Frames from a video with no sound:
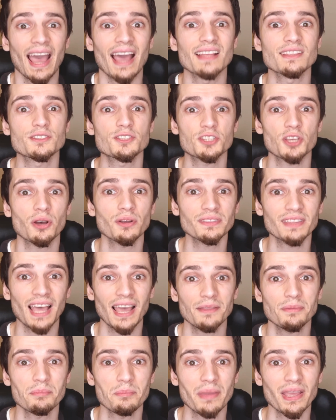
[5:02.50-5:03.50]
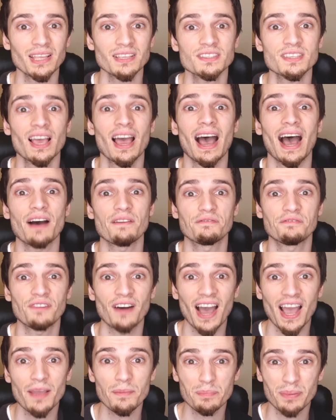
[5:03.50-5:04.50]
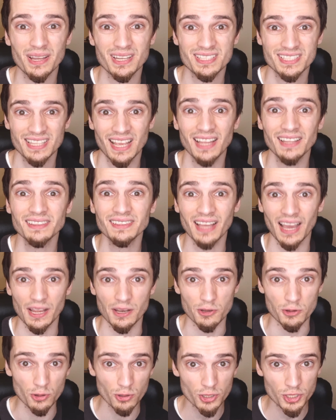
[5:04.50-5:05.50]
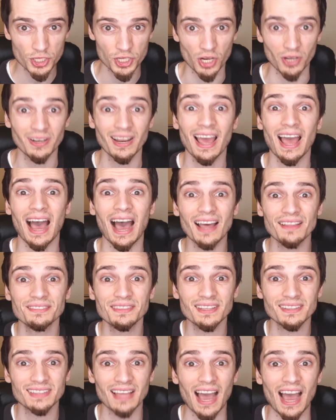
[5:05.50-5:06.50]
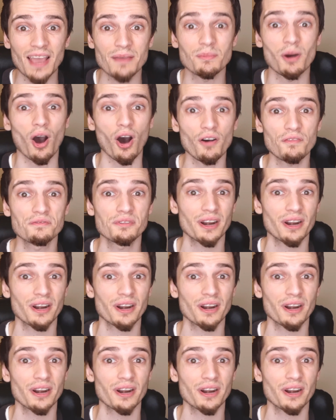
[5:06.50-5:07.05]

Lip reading: And so that means a 5% dilution at the time of